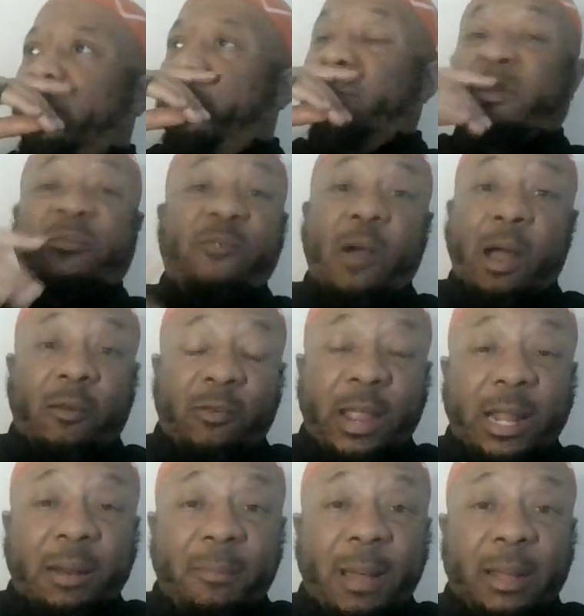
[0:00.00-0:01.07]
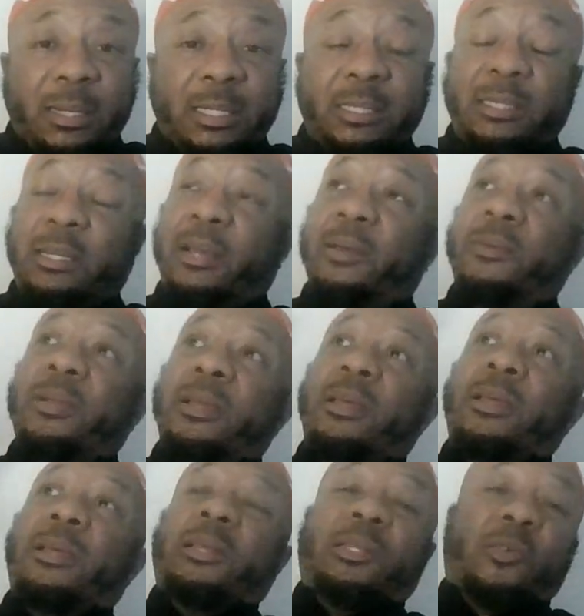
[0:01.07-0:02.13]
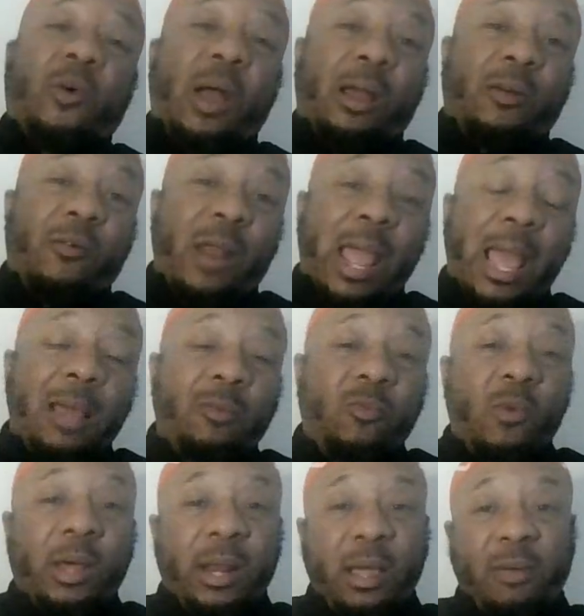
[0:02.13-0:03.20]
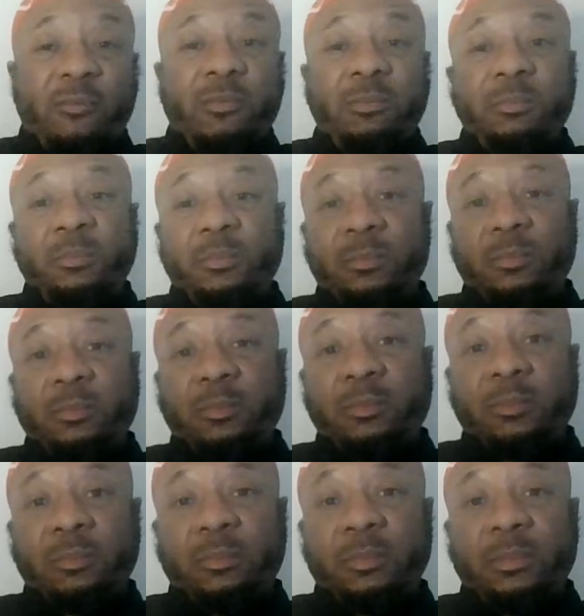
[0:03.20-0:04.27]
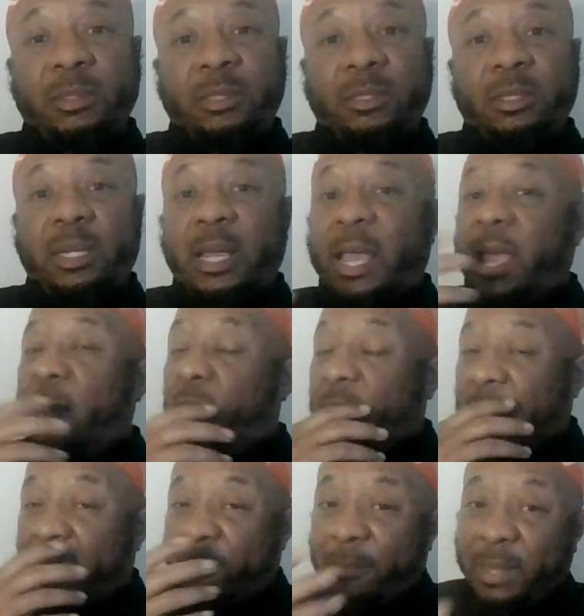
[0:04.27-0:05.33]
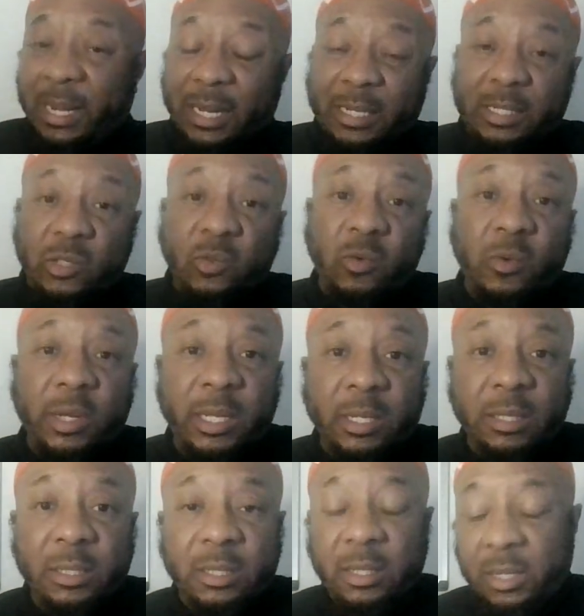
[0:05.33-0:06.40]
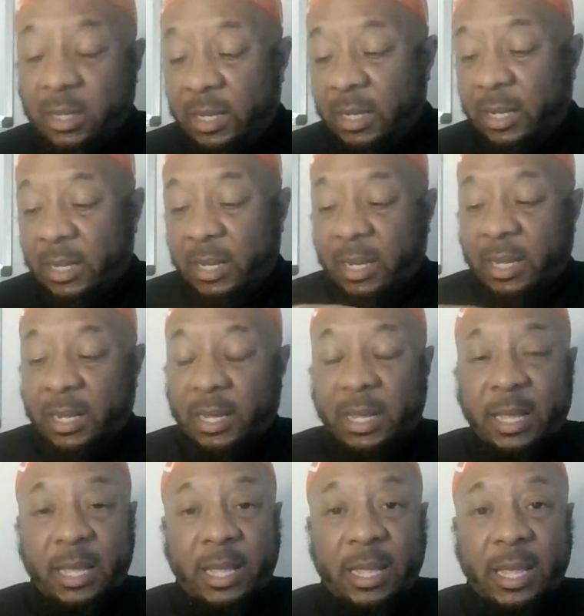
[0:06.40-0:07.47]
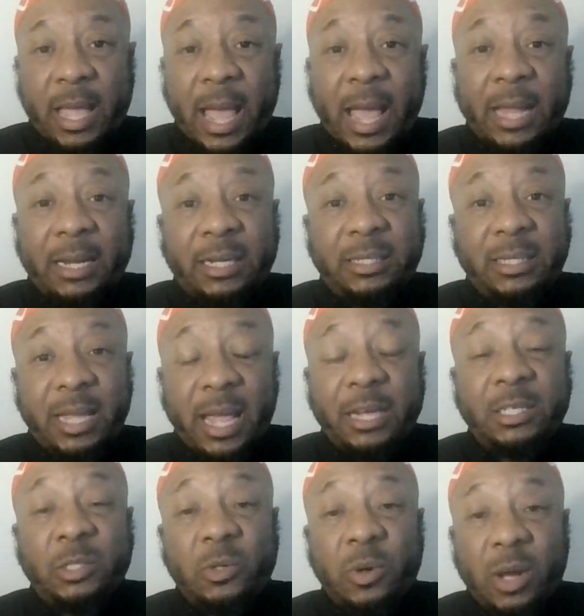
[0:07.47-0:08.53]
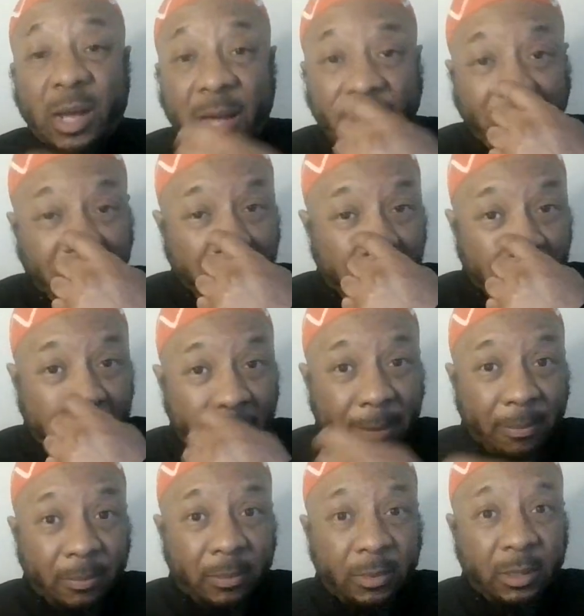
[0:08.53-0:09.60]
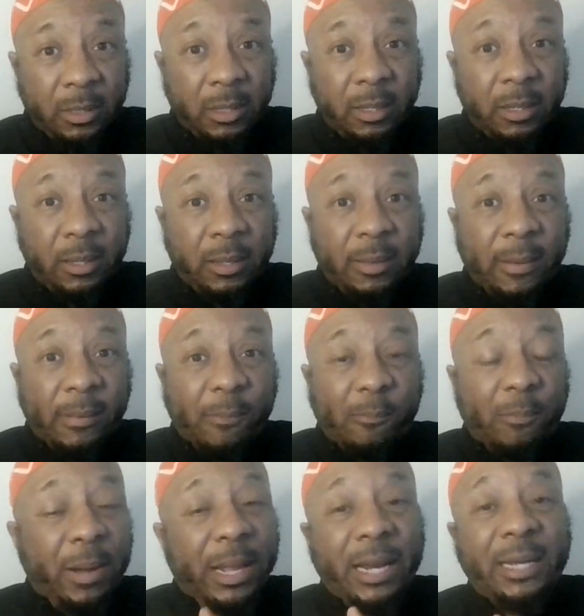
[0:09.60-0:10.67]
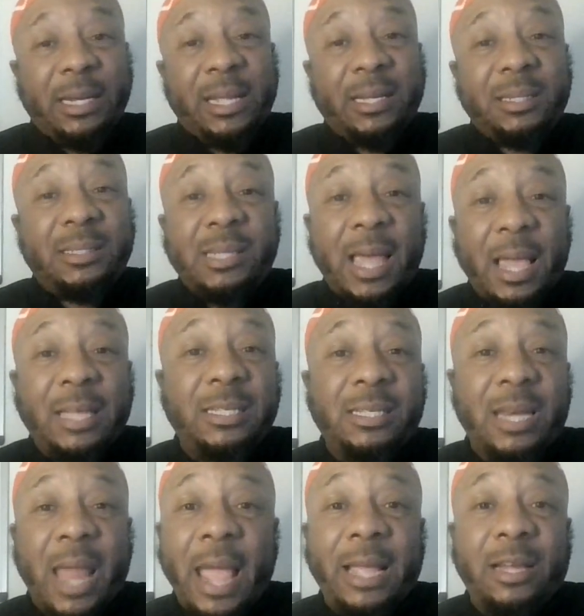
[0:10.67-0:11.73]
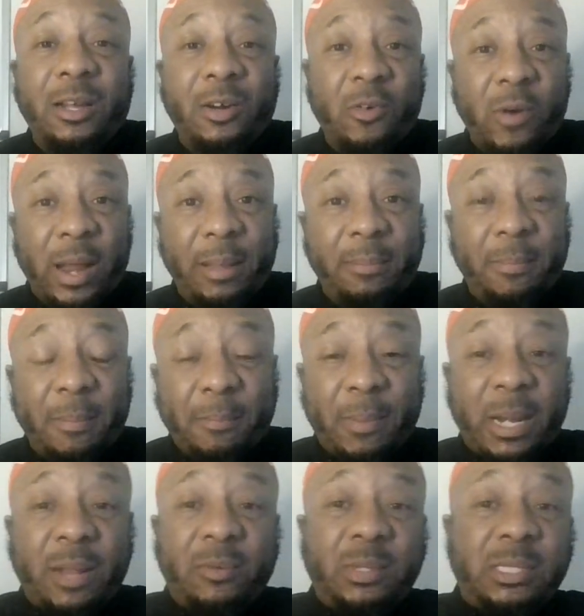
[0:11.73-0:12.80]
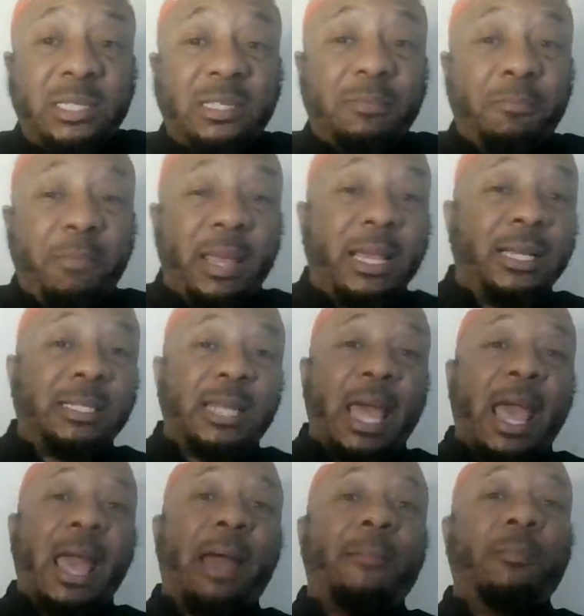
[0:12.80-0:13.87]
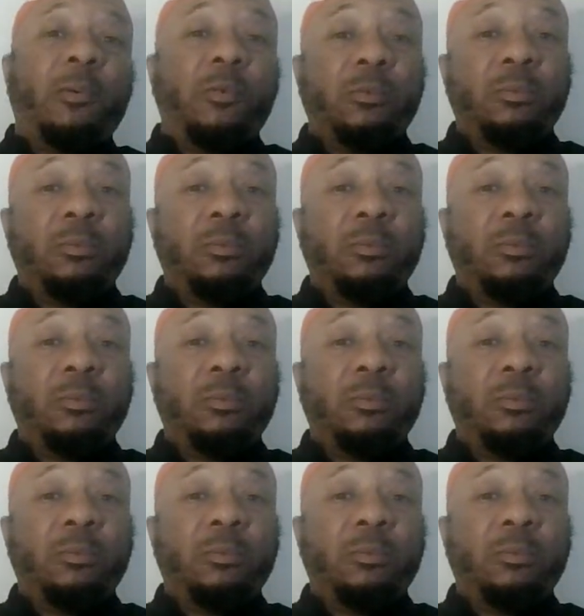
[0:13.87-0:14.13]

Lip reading: Before I read about this stuff. So I grabbed one of them, and when I bit into it, it had the texture of a grape, but it didn't taste like a grape, but it was as big as an apple.